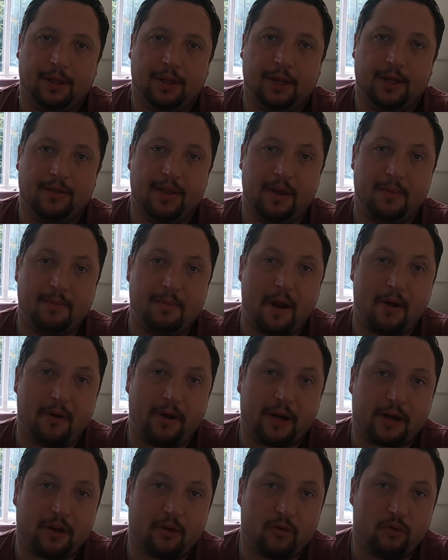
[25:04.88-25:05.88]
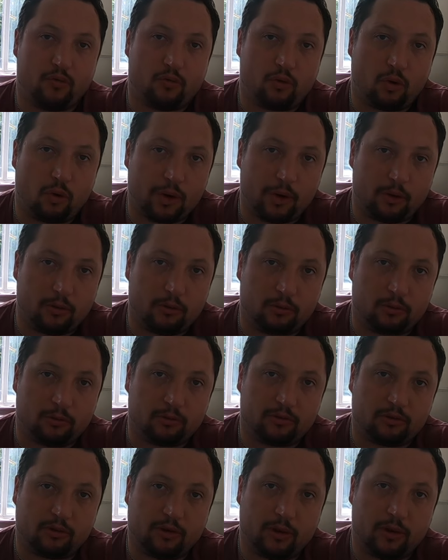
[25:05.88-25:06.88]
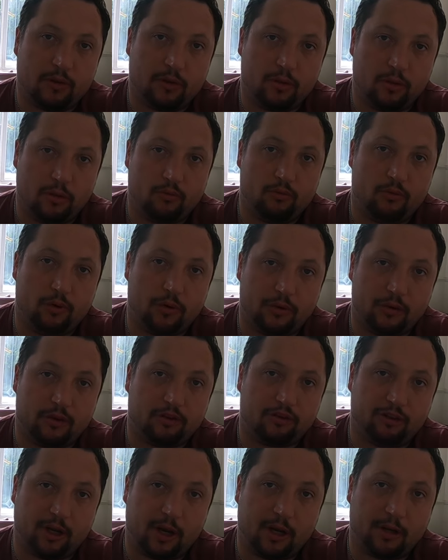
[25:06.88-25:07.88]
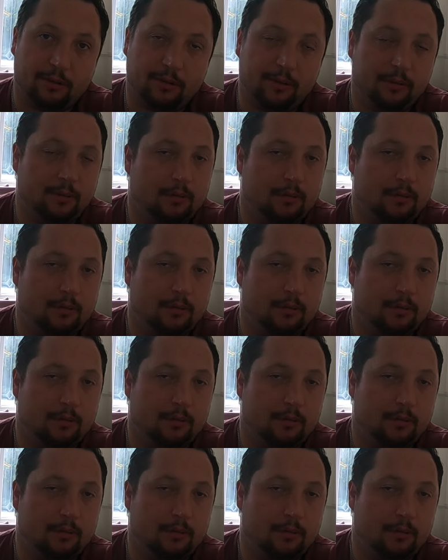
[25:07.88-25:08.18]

and the American royals that run the show